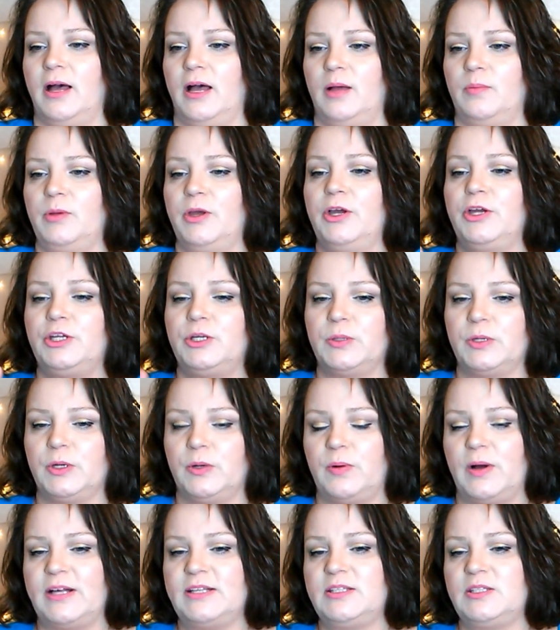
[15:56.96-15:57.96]
Your
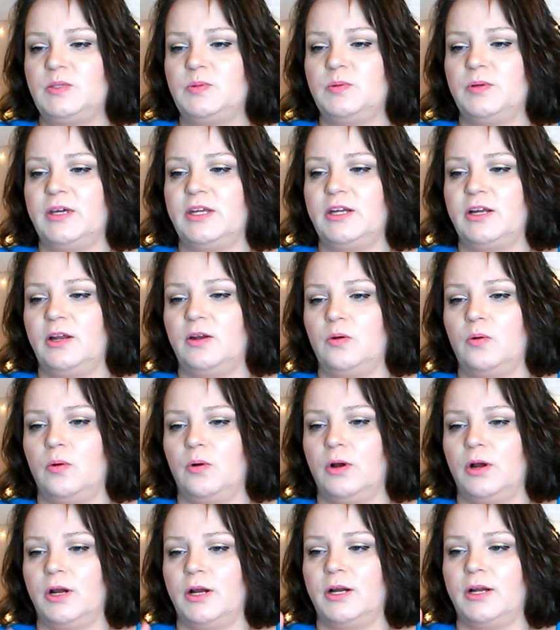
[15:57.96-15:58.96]
requests will get
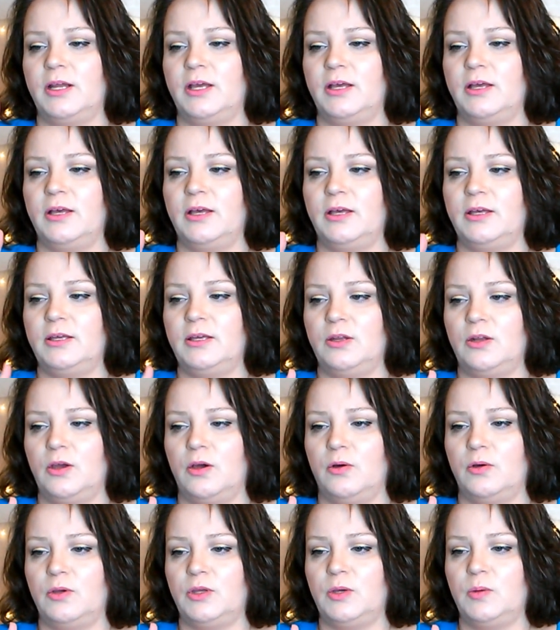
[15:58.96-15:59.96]
ignored.
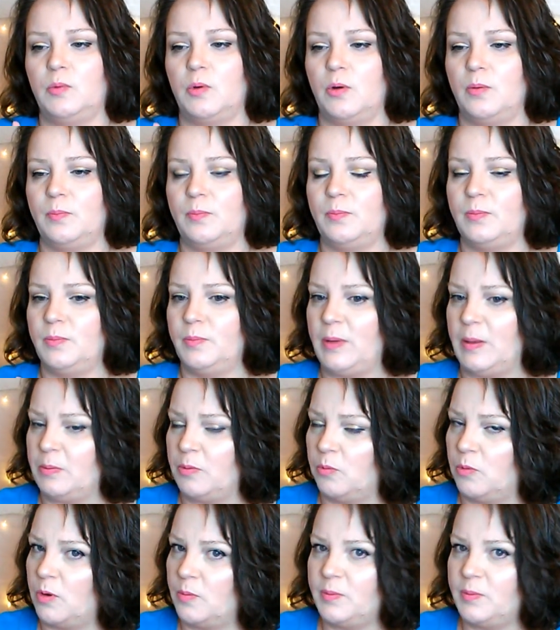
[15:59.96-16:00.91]
People